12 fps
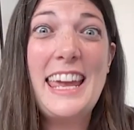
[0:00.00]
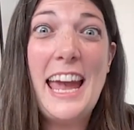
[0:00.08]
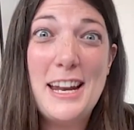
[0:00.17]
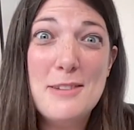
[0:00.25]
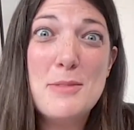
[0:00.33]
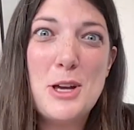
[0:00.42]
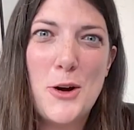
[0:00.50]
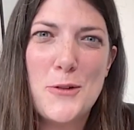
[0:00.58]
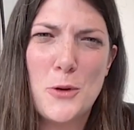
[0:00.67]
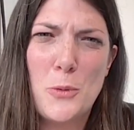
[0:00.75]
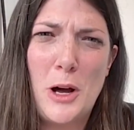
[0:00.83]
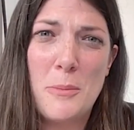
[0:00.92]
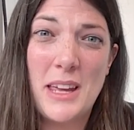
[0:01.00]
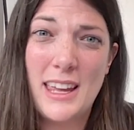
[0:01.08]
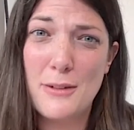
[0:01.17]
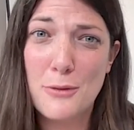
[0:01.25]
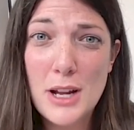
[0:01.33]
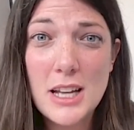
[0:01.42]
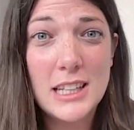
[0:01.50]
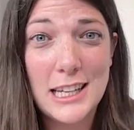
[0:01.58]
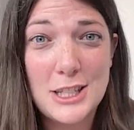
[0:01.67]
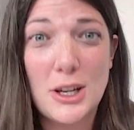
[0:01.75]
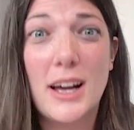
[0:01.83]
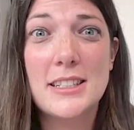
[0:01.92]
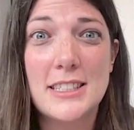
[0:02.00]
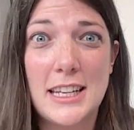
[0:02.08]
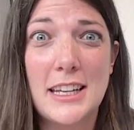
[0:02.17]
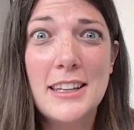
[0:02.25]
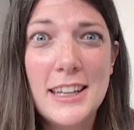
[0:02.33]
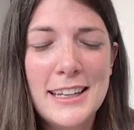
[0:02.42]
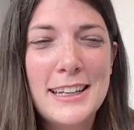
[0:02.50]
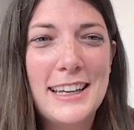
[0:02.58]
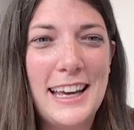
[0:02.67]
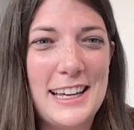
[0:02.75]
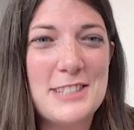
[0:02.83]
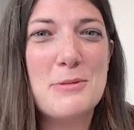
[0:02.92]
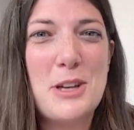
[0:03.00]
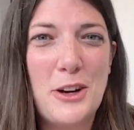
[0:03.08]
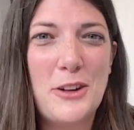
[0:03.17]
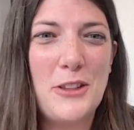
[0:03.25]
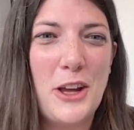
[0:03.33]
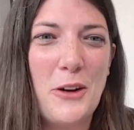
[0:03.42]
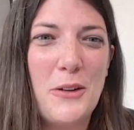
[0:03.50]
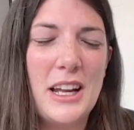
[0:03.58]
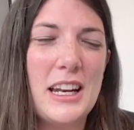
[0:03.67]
can be overwhelming and frankly exhausting, as we all know.